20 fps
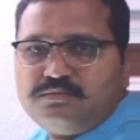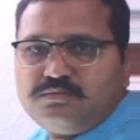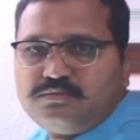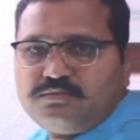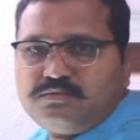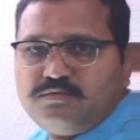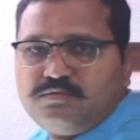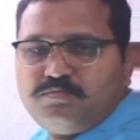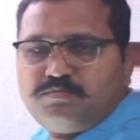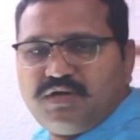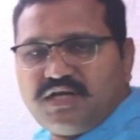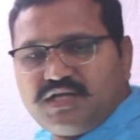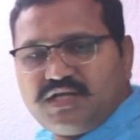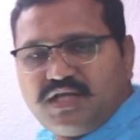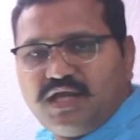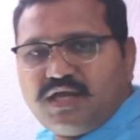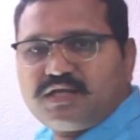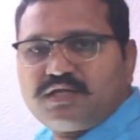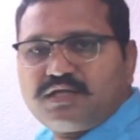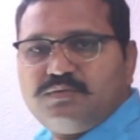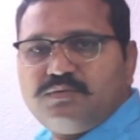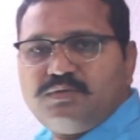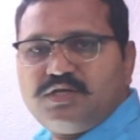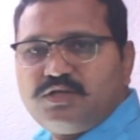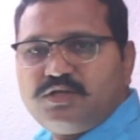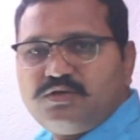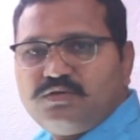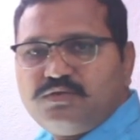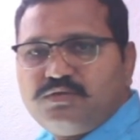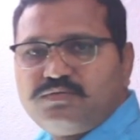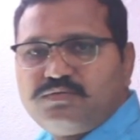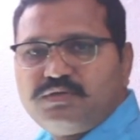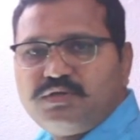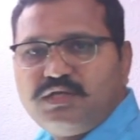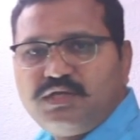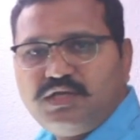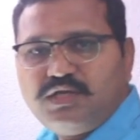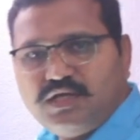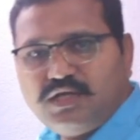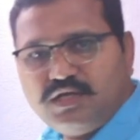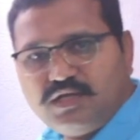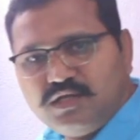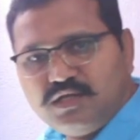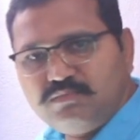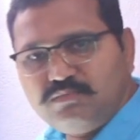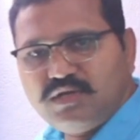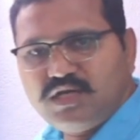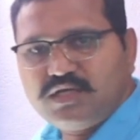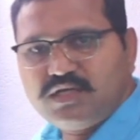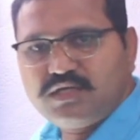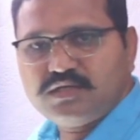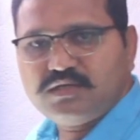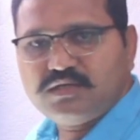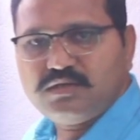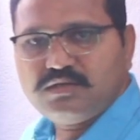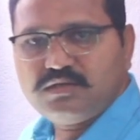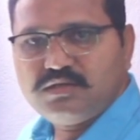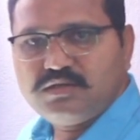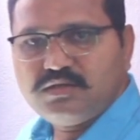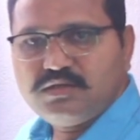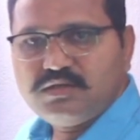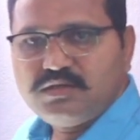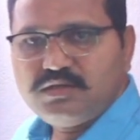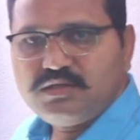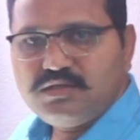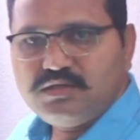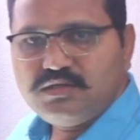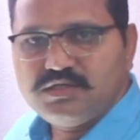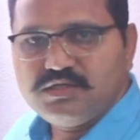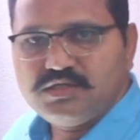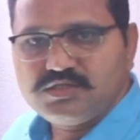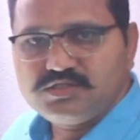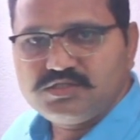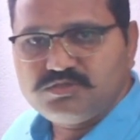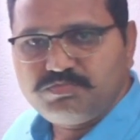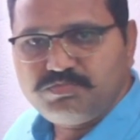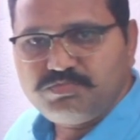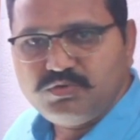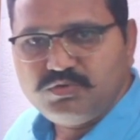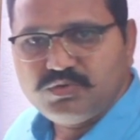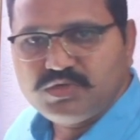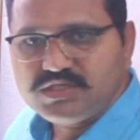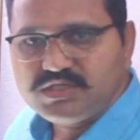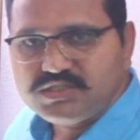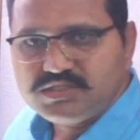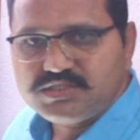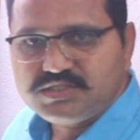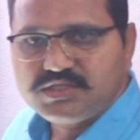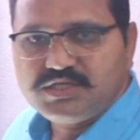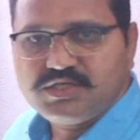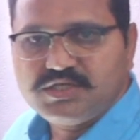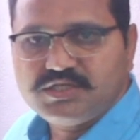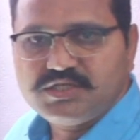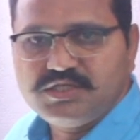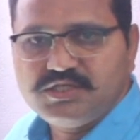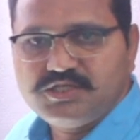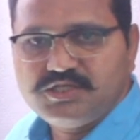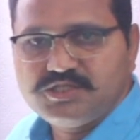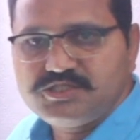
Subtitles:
But activity of any metal in its pure state, in its